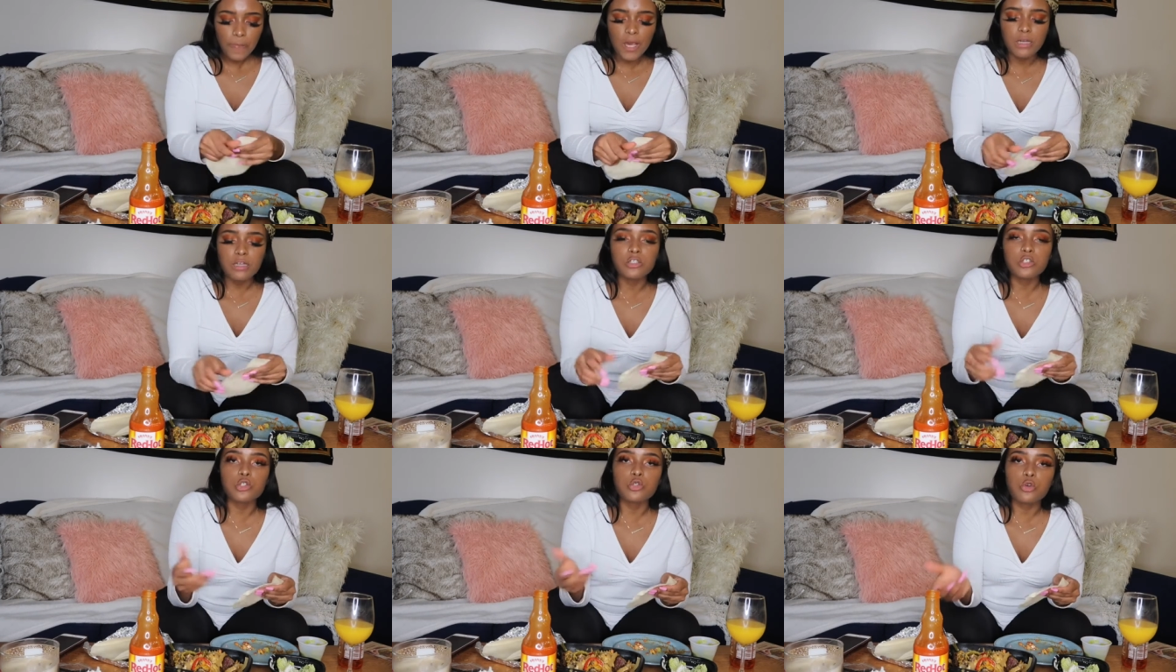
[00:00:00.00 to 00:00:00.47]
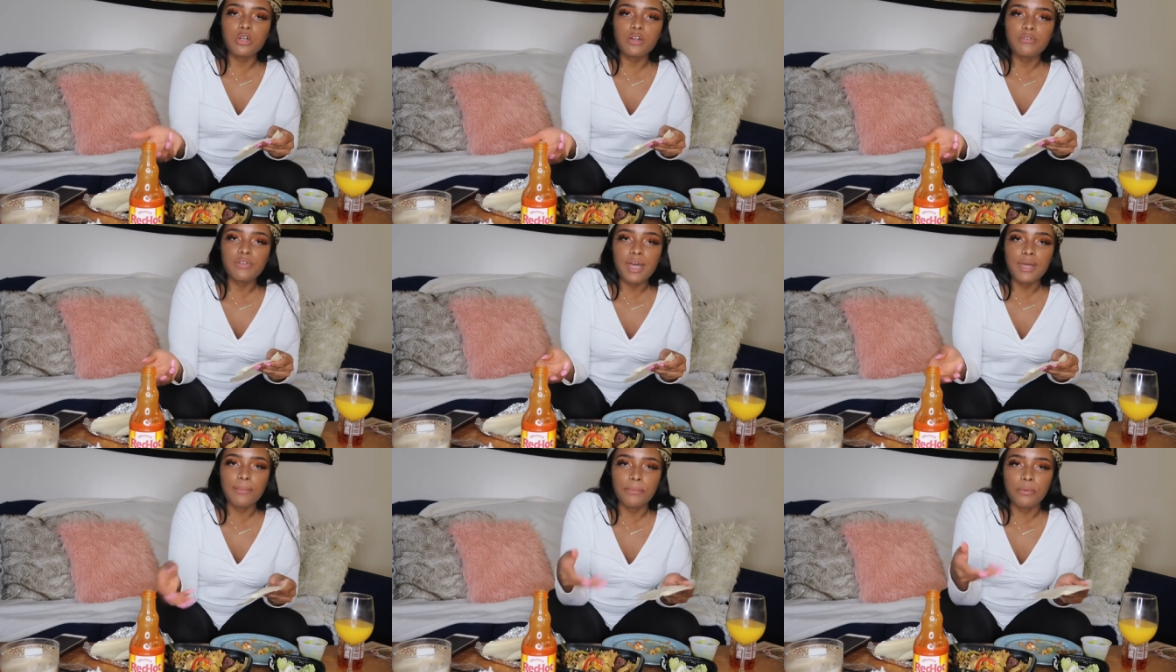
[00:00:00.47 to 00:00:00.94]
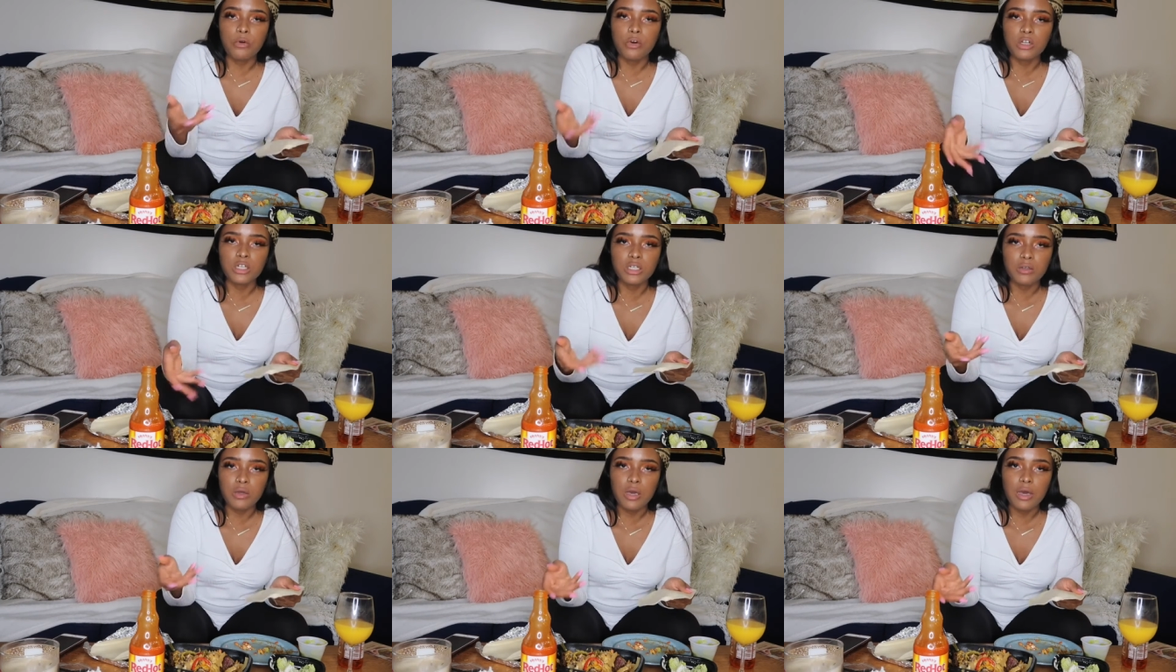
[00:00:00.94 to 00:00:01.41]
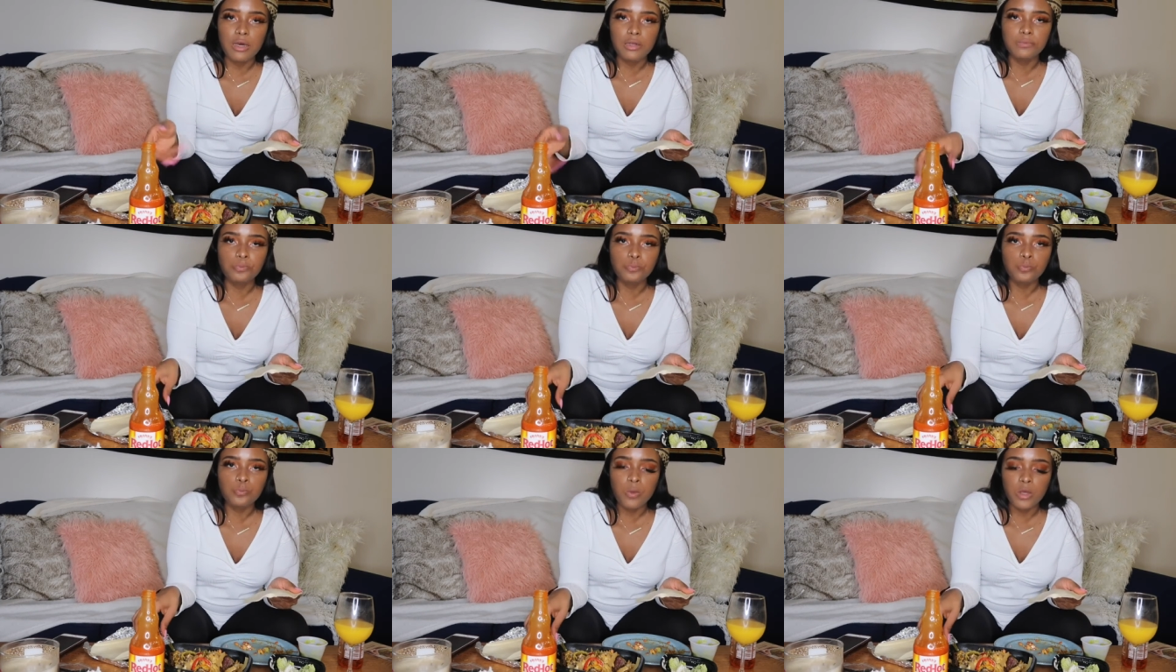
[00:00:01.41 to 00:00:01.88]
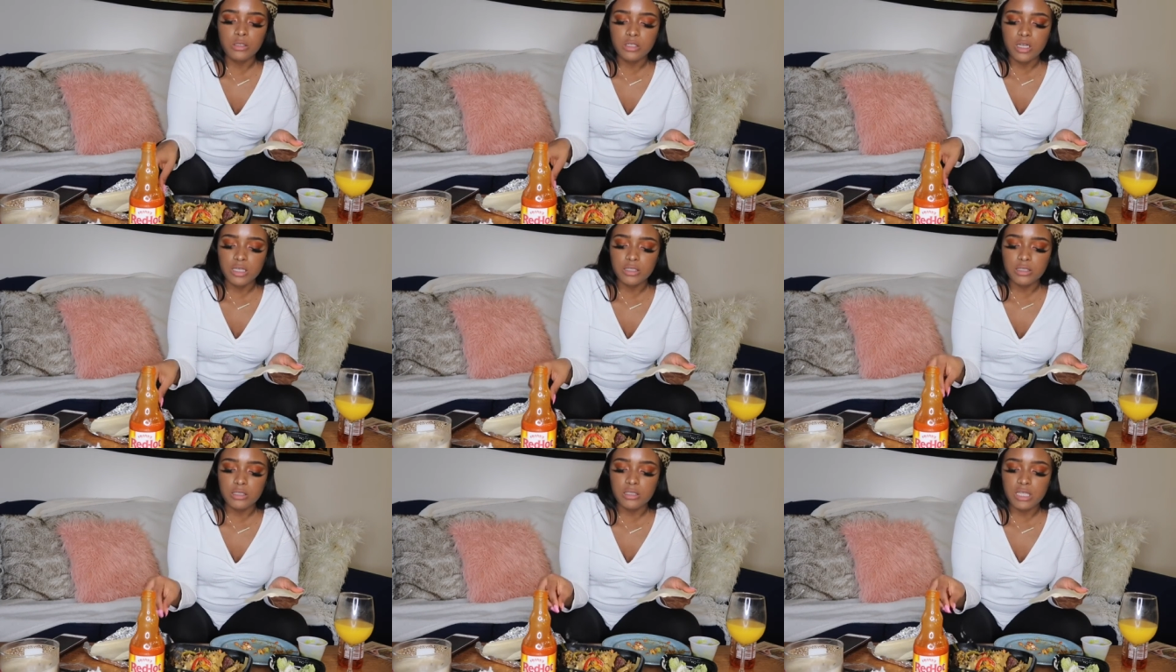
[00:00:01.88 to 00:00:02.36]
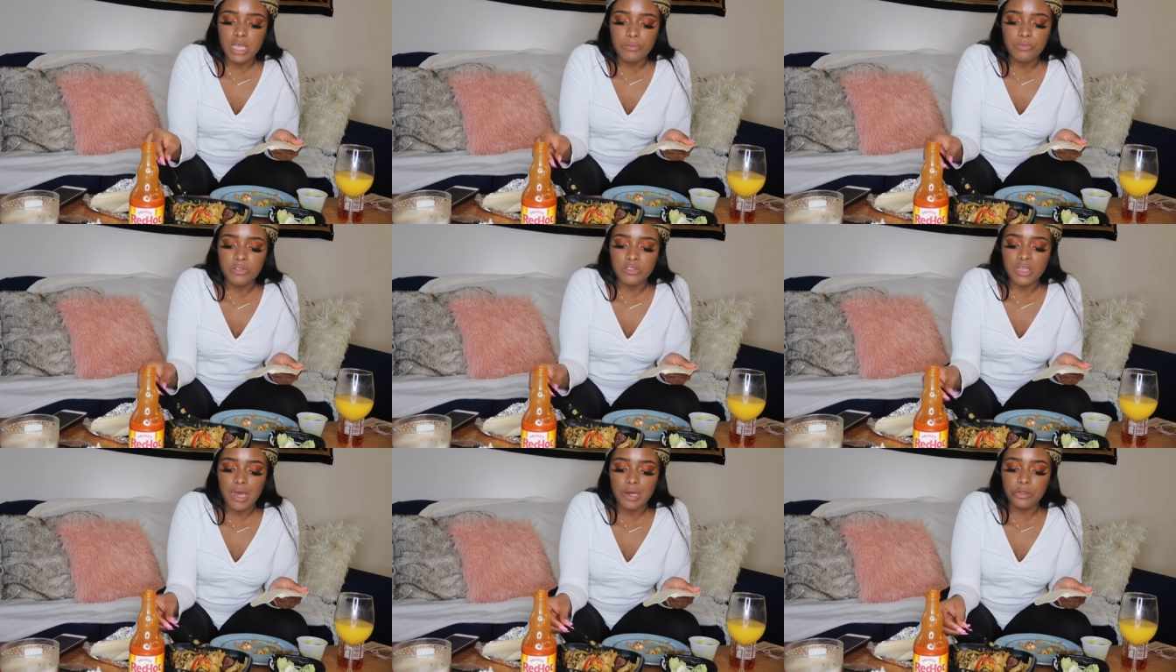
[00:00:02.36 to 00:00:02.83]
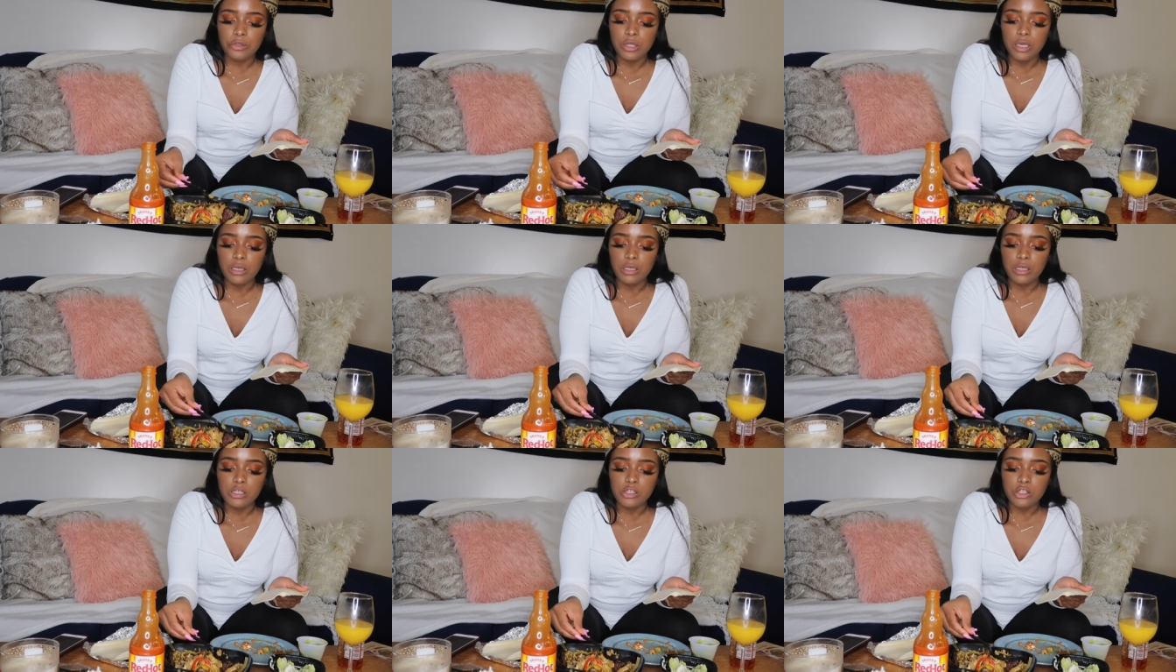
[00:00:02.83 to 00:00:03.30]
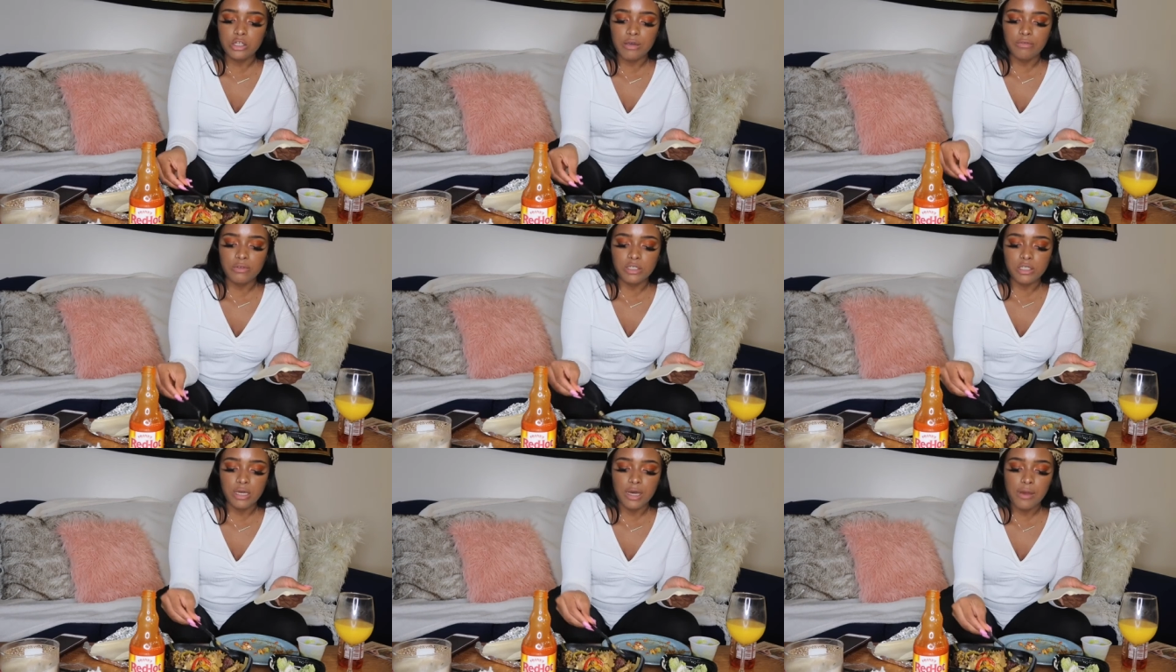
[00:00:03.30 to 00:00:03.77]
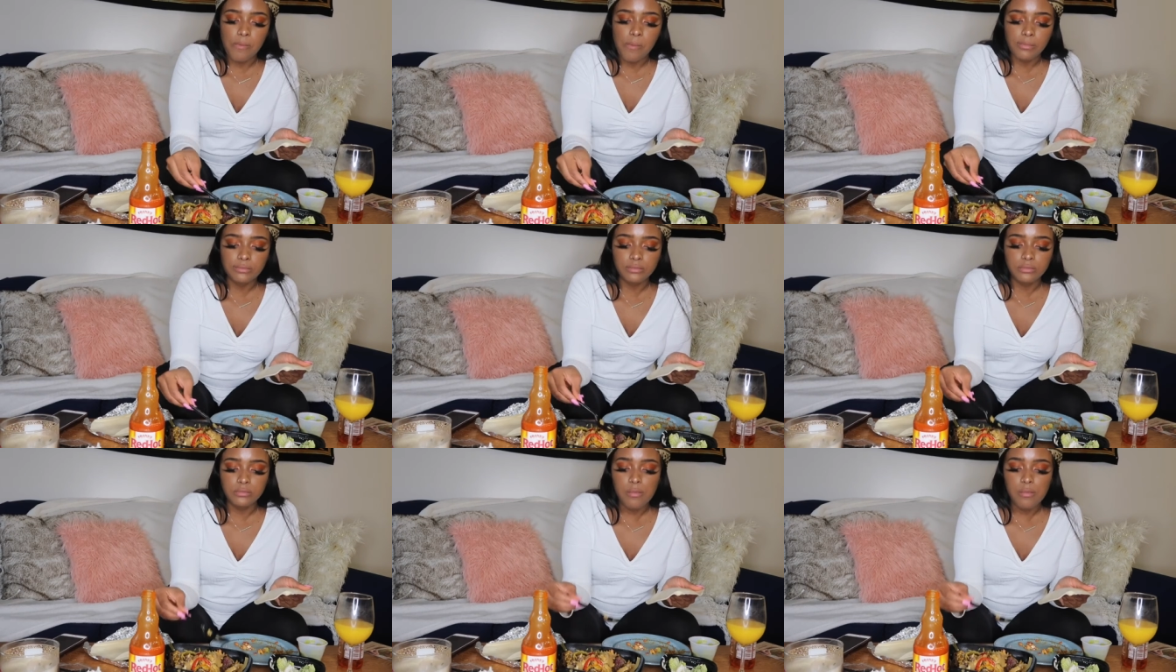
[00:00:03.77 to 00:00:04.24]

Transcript: And it's sort of like born again and does the same exact thing each and every time.